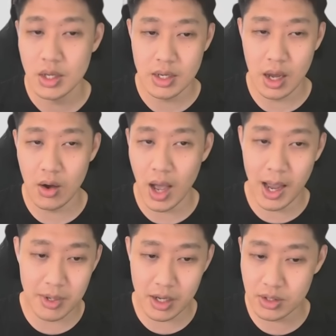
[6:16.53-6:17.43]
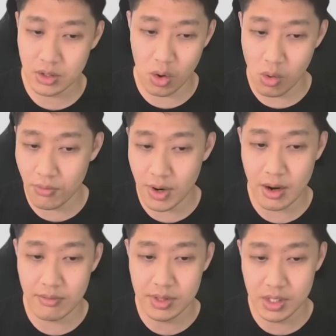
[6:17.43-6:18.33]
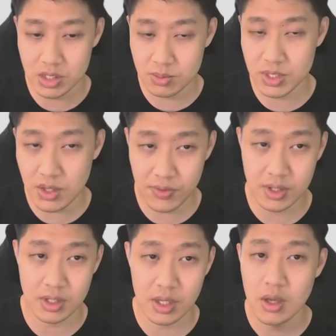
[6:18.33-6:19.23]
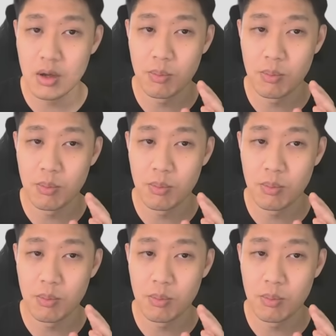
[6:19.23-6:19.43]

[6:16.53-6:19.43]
Now, I'm not going to go over everything specifically,